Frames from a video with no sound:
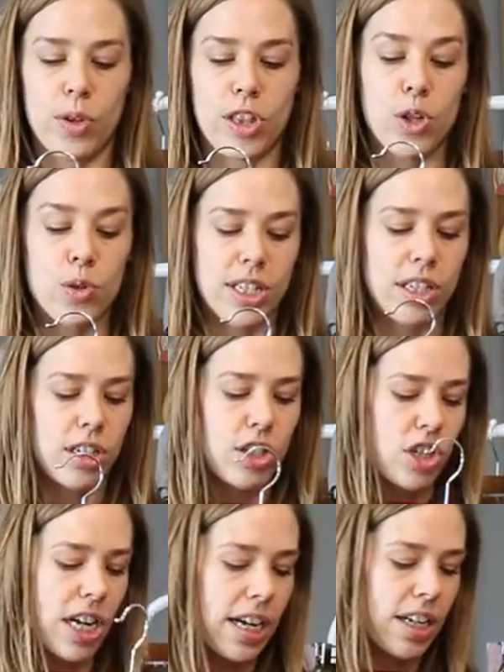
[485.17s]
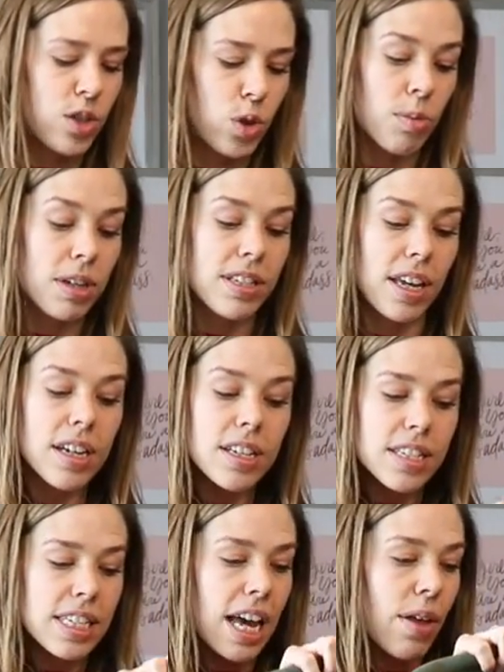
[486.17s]
with the utility jacket. So I'm excited
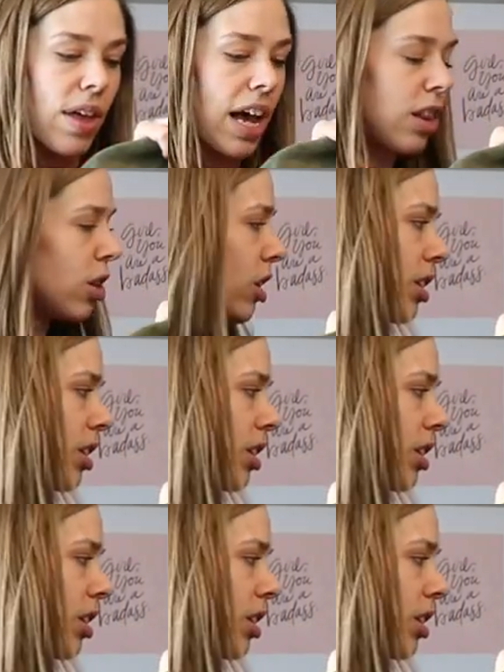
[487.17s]
to see how that